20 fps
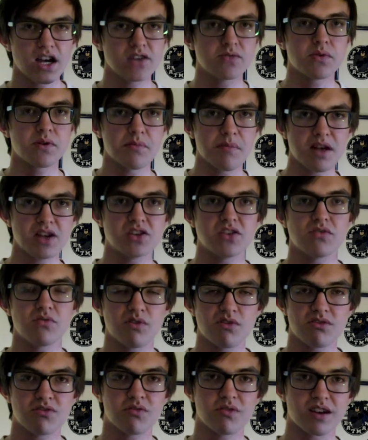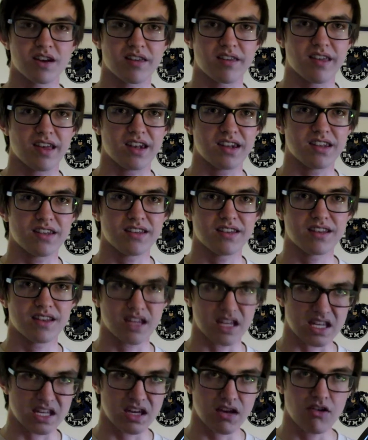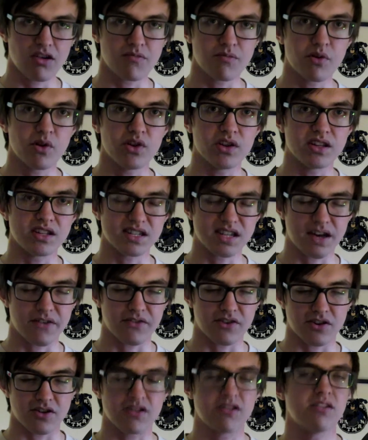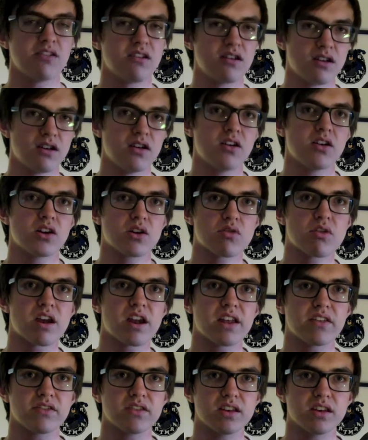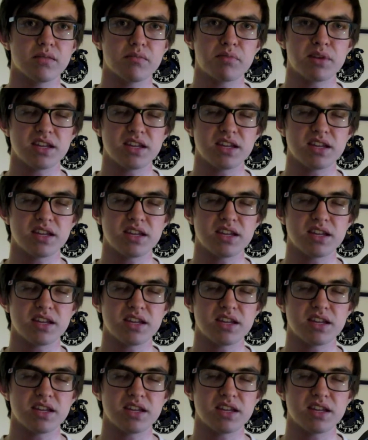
I just want to mention real quick that Kary Mullis, after creating the